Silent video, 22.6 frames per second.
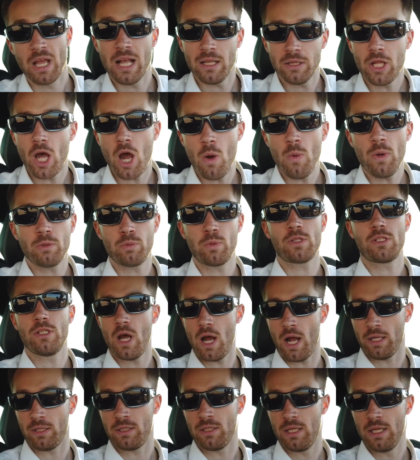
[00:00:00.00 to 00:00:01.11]
Hell no, it was
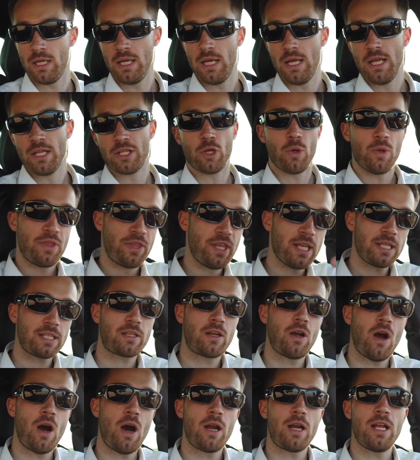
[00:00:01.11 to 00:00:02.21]
not. So this
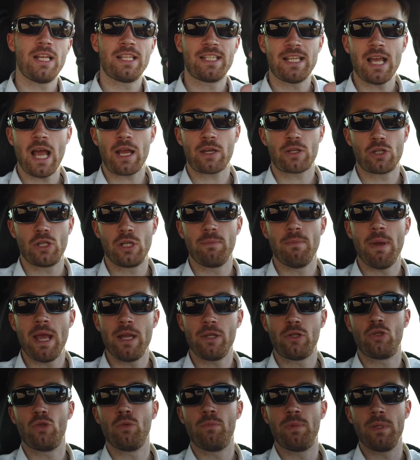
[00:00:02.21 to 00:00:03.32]
car is actually
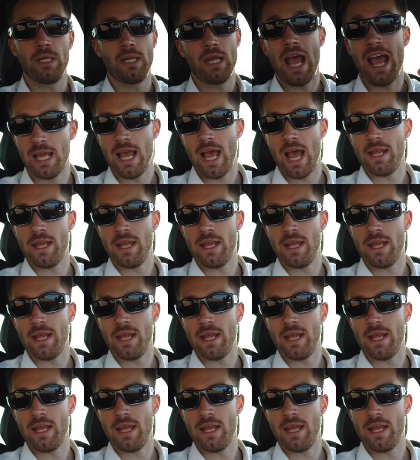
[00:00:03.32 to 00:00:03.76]
meant to be